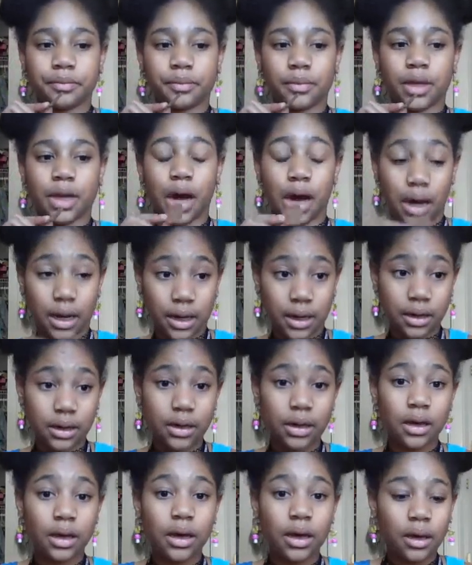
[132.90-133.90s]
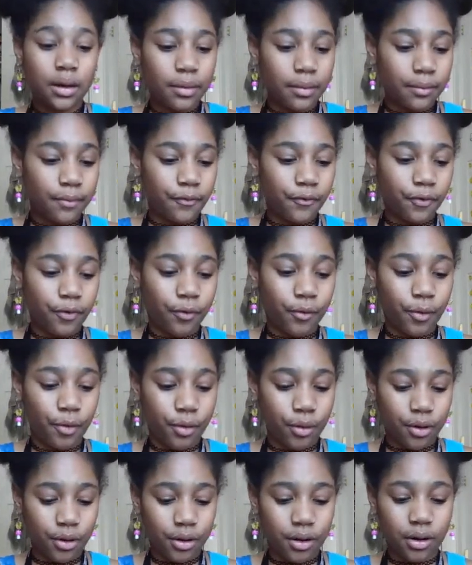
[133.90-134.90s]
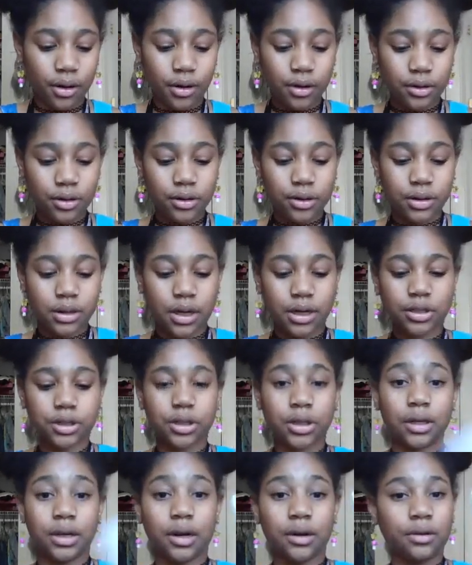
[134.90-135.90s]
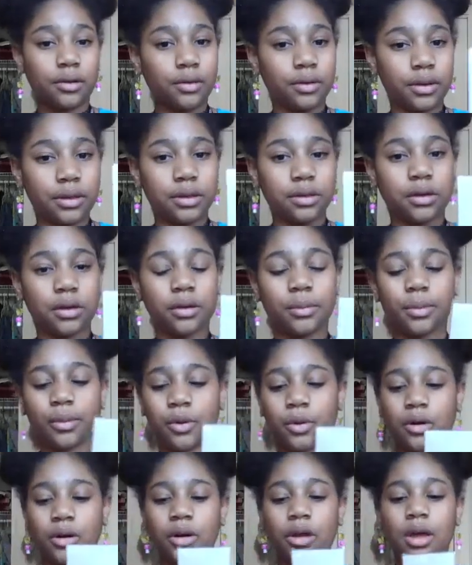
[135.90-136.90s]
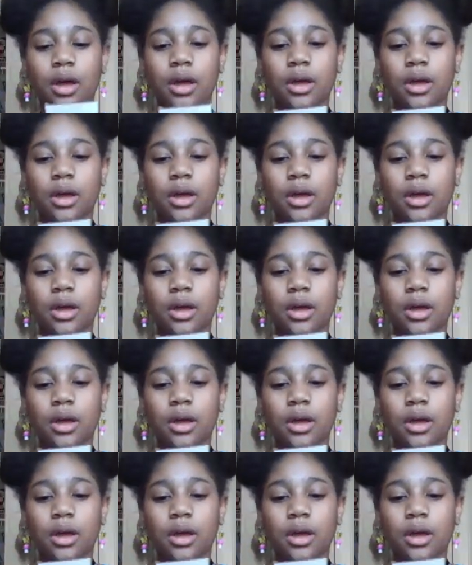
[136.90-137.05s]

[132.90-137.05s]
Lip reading: guide for sketching it out on this cardboard.